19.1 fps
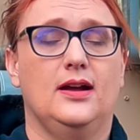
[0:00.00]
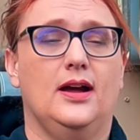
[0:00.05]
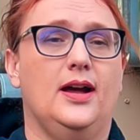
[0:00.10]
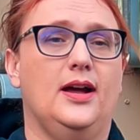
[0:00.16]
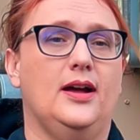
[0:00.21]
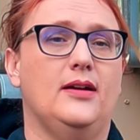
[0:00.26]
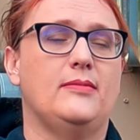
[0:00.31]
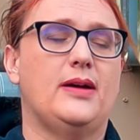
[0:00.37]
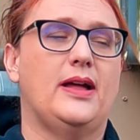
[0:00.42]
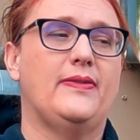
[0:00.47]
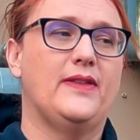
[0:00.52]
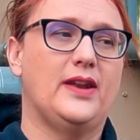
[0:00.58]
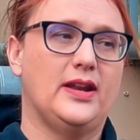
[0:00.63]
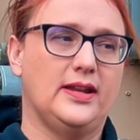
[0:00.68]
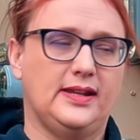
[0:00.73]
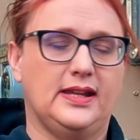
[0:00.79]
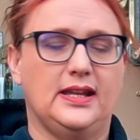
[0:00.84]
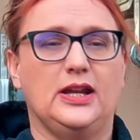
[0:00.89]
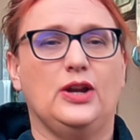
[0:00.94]
and then
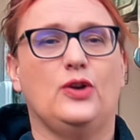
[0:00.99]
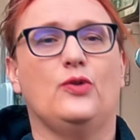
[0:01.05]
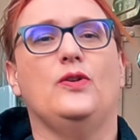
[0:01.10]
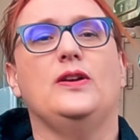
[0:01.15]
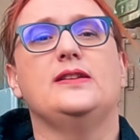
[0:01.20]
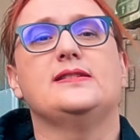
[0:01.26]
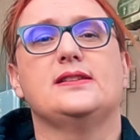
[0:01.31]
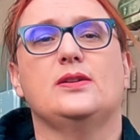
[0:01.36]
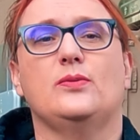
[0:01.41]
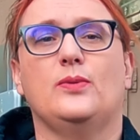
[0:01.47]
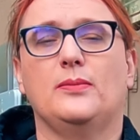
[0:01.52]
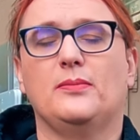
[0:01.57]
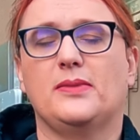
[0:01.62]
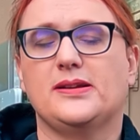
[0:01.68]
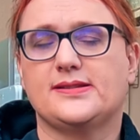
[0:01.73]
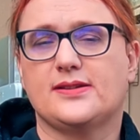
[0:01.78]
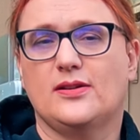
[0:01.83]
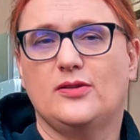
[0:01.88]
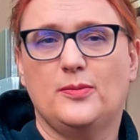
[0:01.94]
I can increase it when
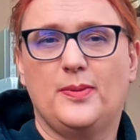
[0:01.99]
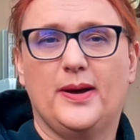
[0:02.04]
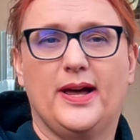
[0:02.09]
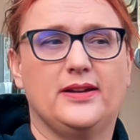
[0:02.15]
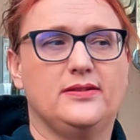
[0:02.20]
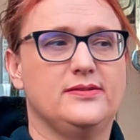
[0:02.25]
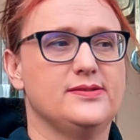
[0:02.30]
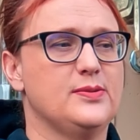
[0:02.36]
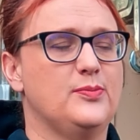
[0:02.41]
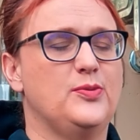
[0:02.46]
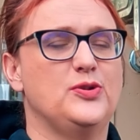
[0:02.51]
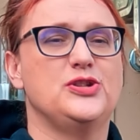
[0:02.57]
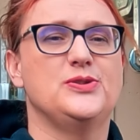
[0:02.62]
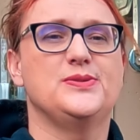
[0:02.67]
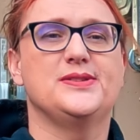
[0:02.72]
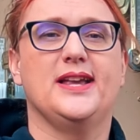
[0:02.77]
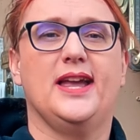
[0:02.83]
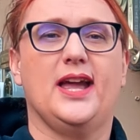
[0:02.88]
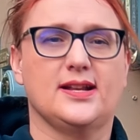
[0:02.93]
my solar panels are producing